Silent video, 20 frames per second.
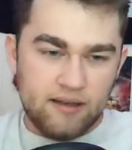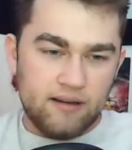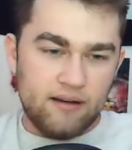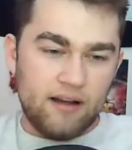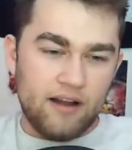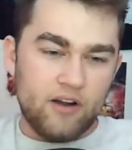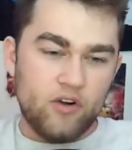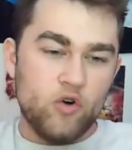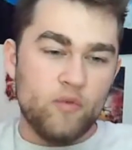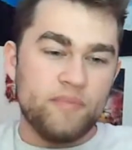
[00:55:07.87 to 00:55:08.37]

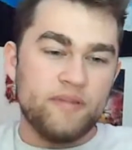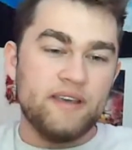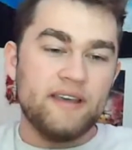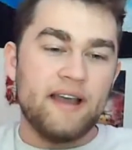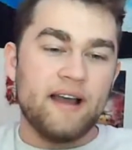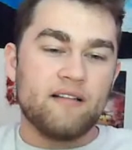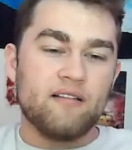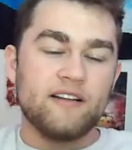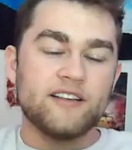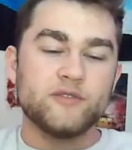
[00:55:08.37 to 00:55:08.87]
I hope the
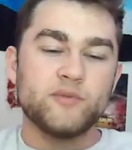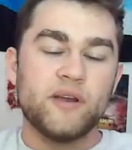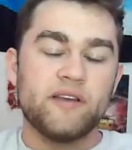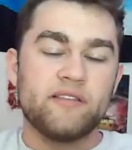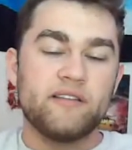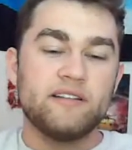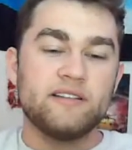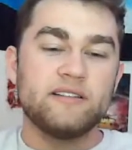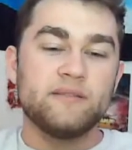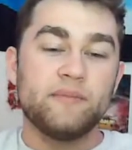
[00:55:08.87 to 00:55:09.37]
Acolyte is
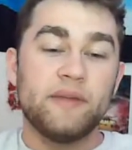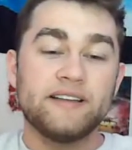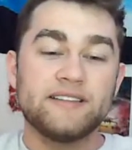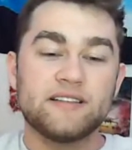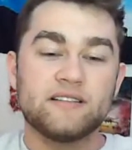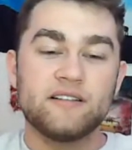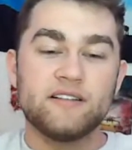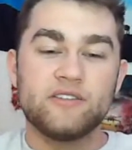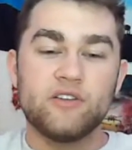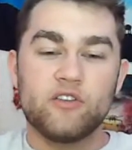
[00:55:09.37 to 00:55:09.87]

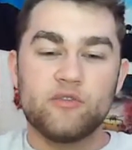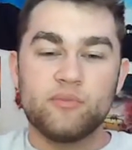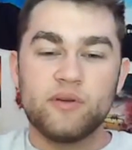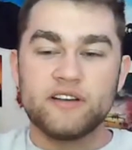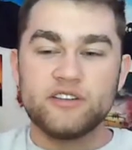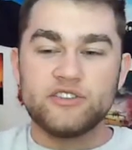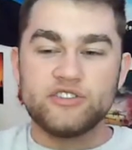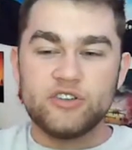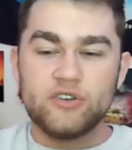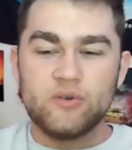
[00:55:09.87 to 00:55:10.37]
basically a Darth
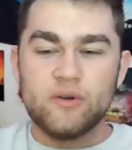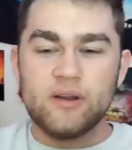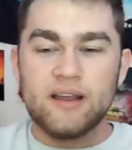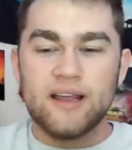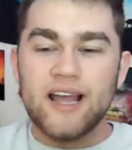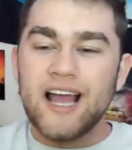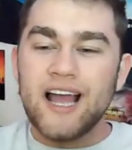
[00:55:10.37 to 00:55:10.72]
Plagueis show.